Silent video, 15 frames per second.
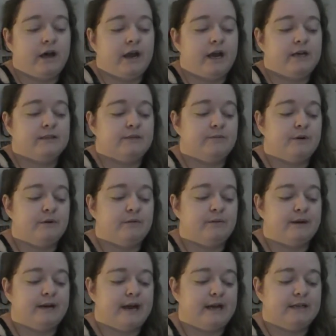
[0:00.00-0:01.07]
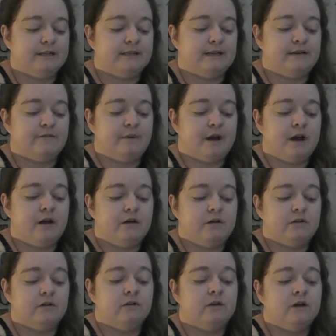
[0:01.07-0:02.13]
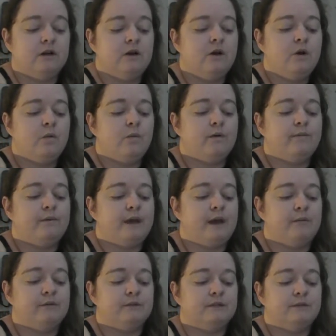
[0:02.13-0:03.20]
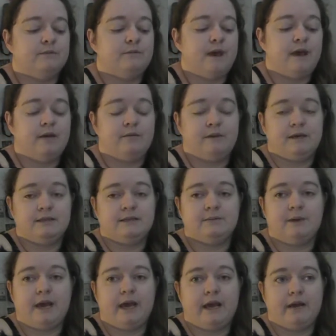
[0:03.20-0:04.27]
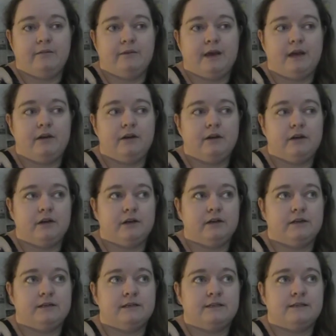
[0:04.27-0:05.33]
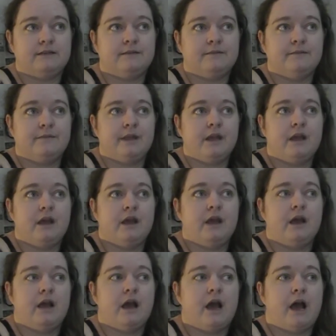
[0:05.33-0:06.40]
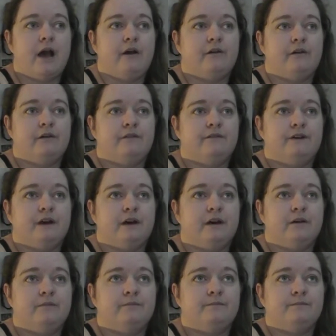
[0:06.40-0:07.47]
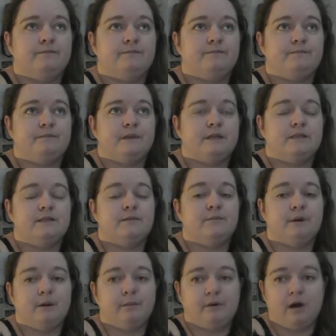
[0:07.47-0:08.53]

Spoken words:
And I spoke with my dad to see if my uncle would be able to make me some handmade hooks out of some purple